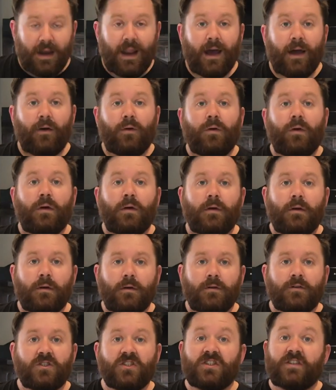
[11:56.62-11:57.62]
now,
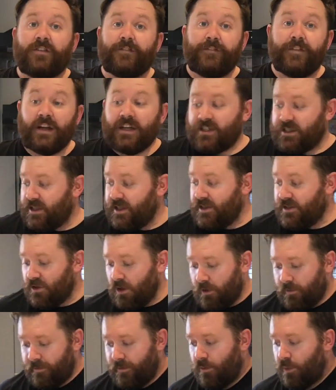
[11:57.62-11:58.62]
just to finish these
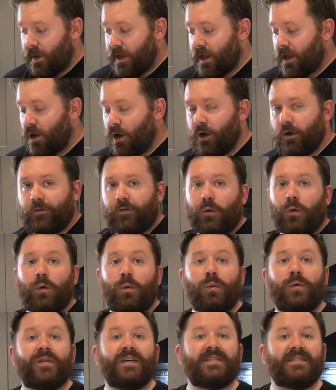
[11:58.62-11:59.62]
off, we're going to go over
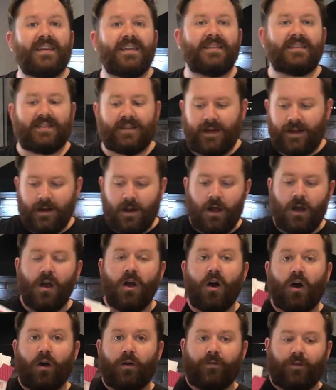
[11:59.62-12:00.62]
with a dusting
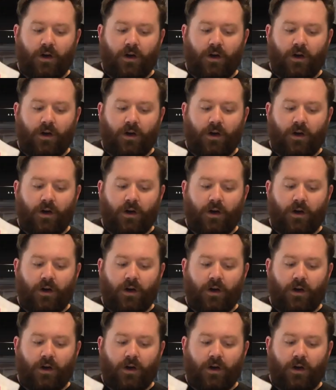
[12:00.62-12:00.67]
of